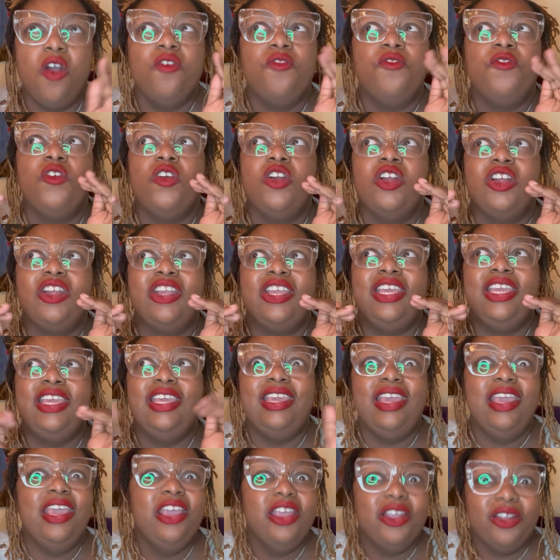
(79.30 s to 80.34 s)
for
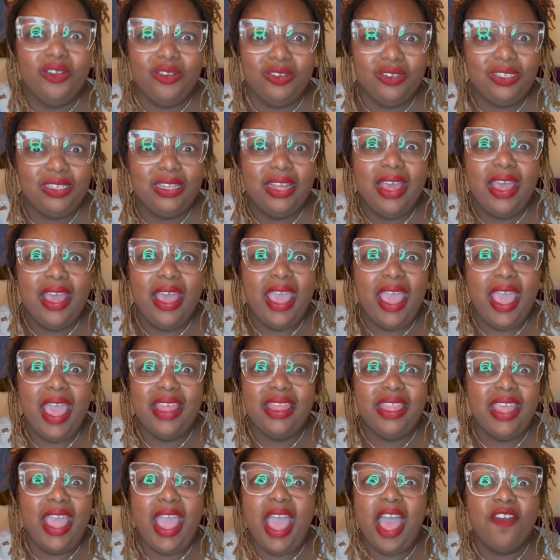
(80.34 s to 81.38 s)
years, and
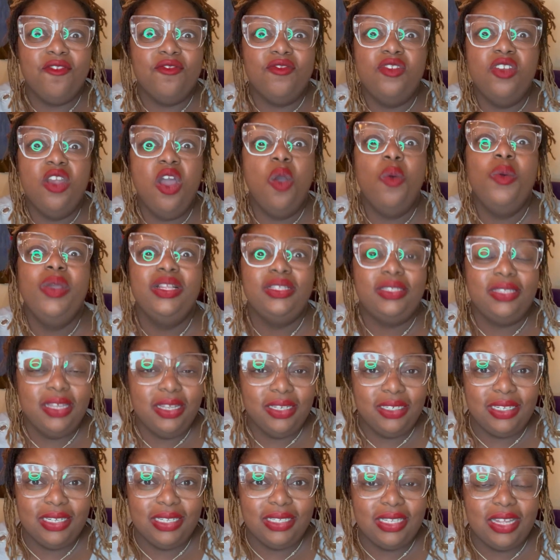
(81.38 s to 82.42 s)
they have no
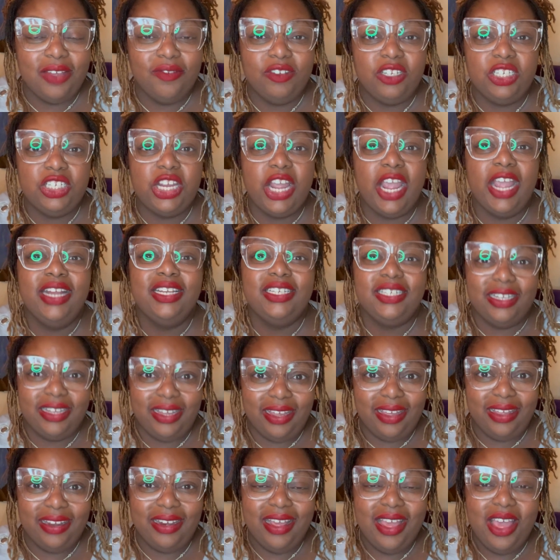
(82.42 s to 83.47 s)
intentions of changing
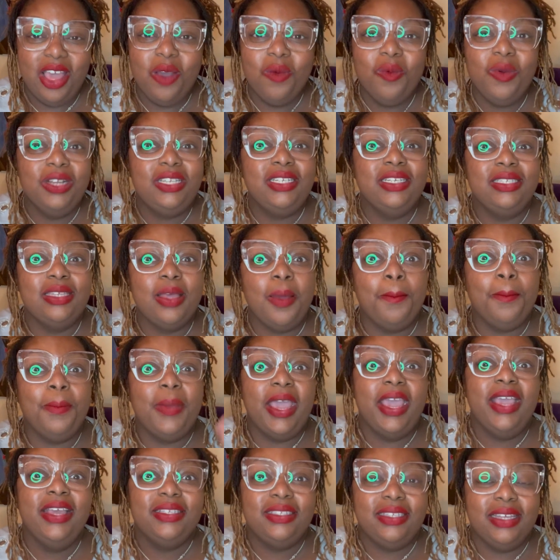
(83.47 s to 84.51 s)
it, which is
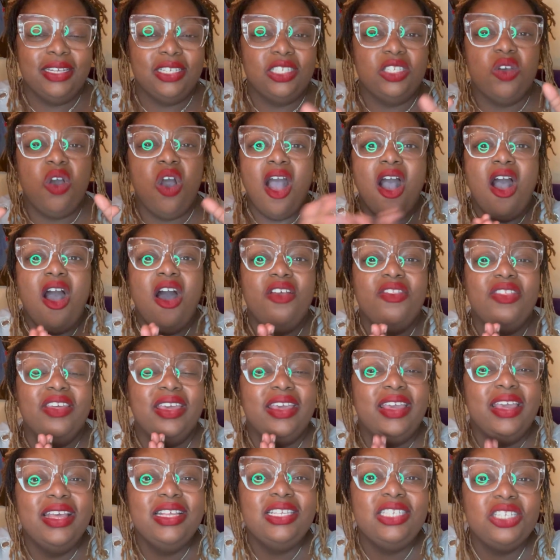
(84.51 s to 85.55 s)
amazing. So all the
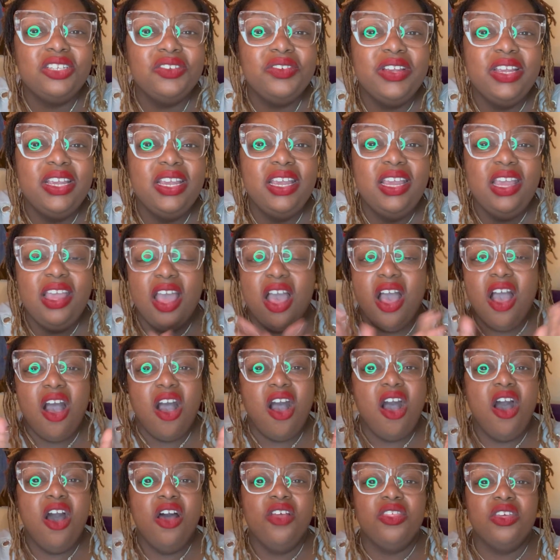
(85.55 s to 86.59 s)
history,
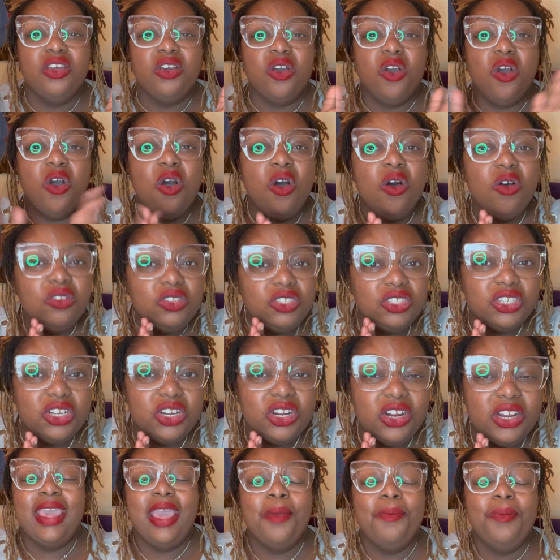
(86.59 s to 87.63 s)
all the
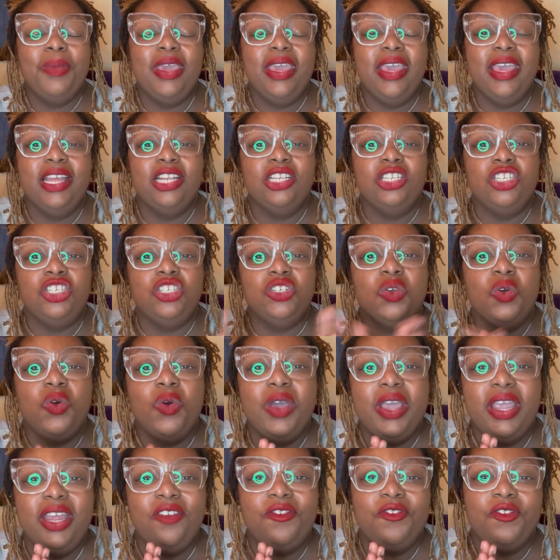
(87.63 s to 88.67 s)
culture can be
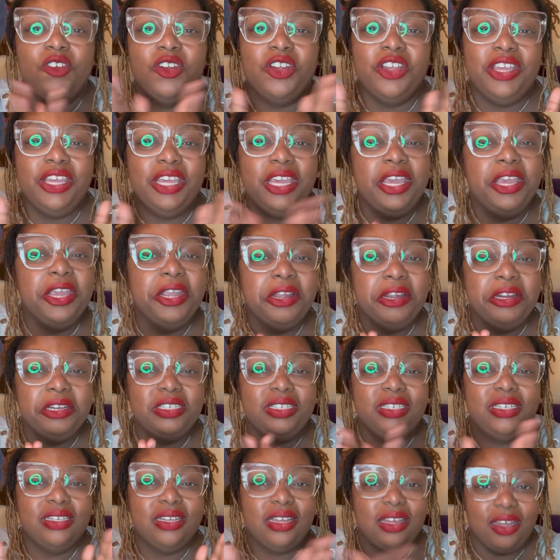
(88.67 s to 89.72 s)
enjoyed for
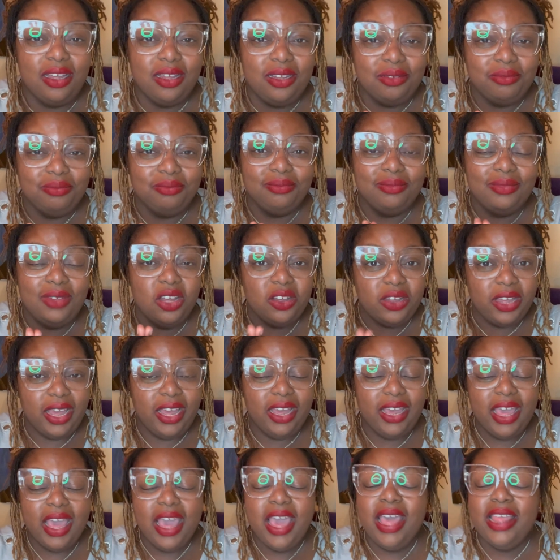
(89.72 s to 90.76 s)
years to come,
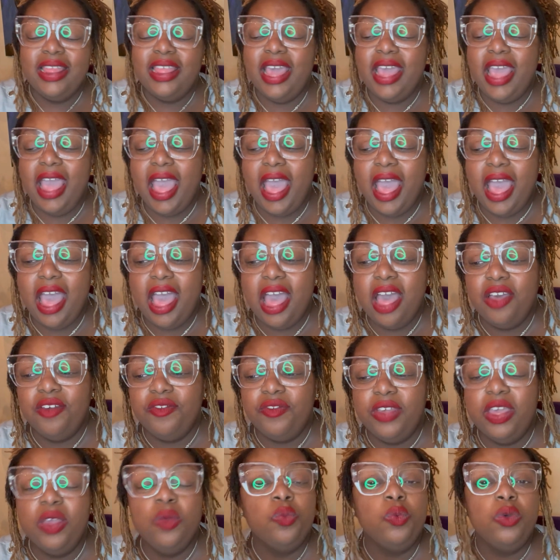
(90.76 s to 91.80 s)
okay? They
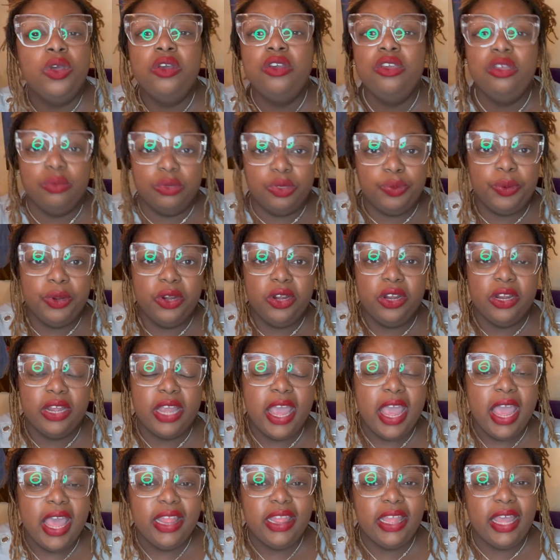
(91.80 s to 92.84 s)
have, in Williamsburg,
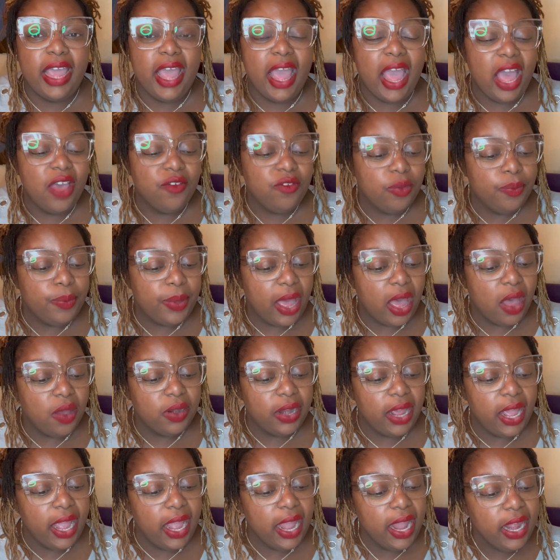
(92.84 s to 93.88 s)
they have
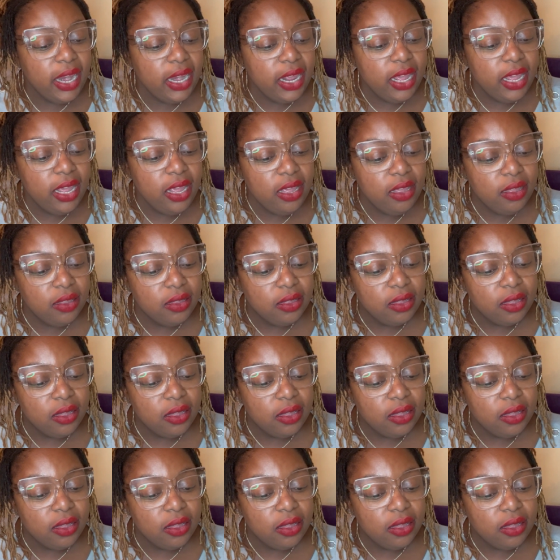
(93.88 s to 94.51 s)
about 80